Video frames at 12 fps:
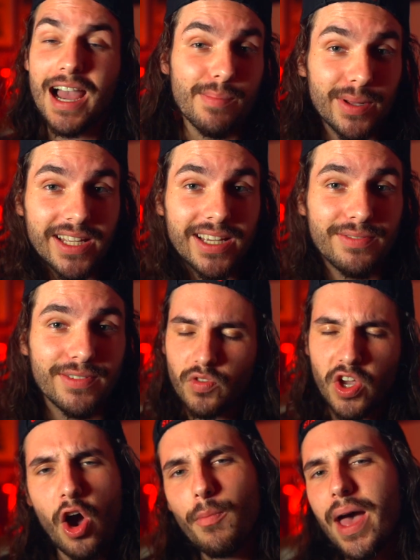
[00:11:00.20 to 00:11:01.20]
I
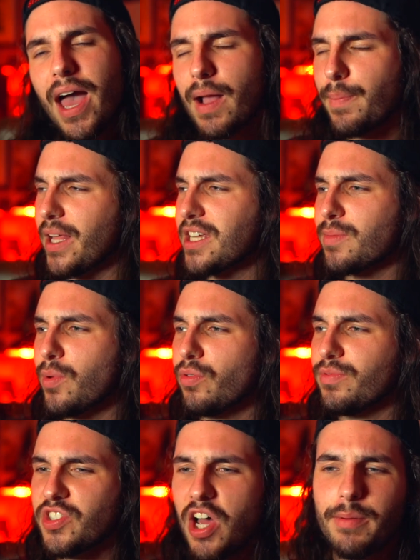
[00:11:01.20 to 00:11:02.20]
believe. Go back, play some
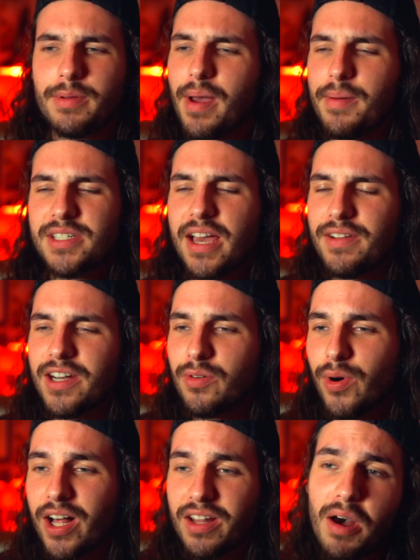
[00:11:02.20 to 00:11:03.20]
old zombie maps you haven't in a
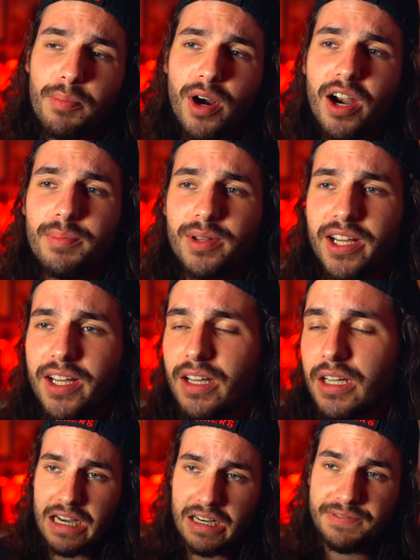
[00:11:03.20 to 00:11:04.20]
while. I'll probably
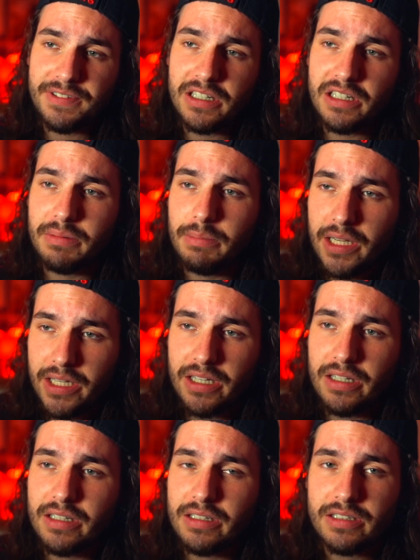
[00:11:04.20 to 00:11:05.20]
play Alpha
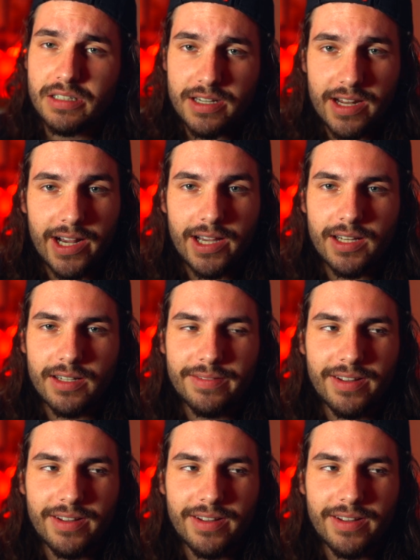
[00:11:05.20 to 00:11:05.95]
Omega tonight.